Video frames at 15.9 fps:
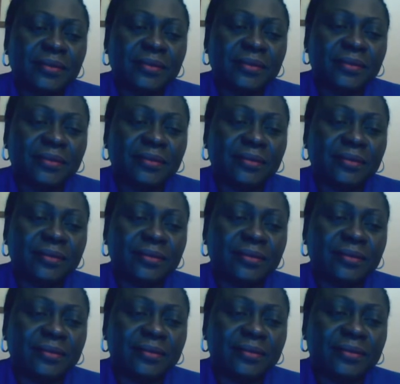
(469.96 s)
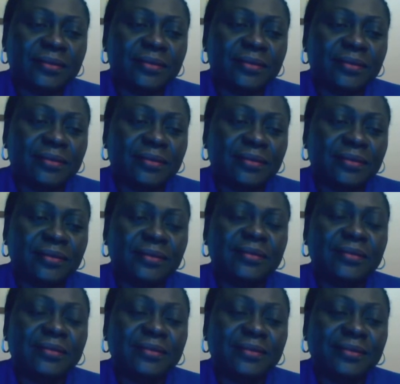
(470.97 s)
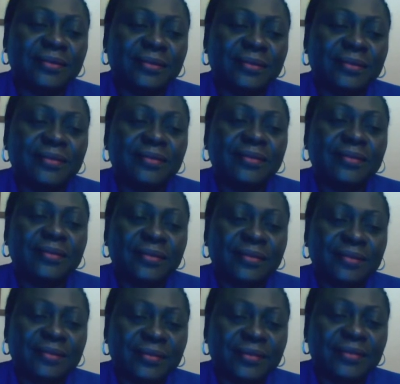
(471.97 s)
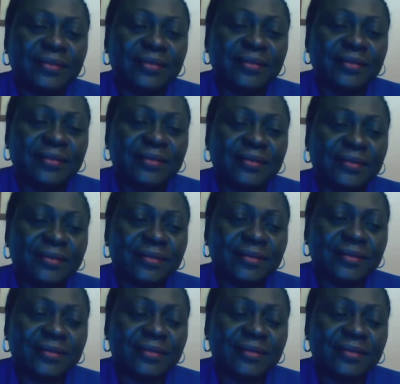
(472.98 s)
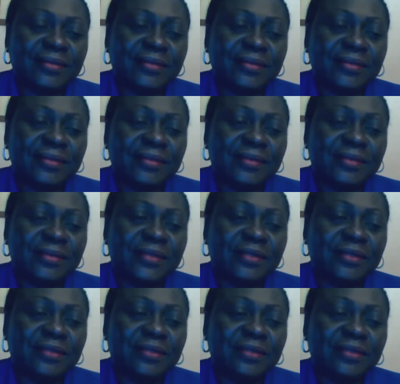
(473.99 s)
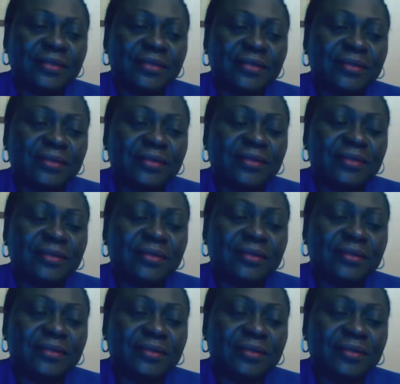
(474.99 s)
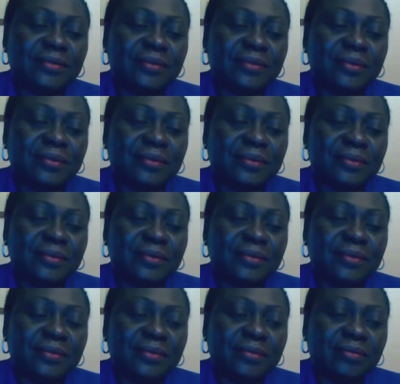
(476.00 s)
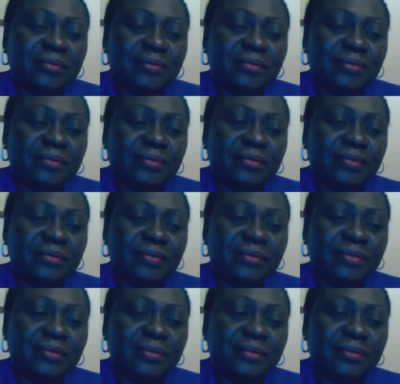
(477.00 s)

This person isn't speaking.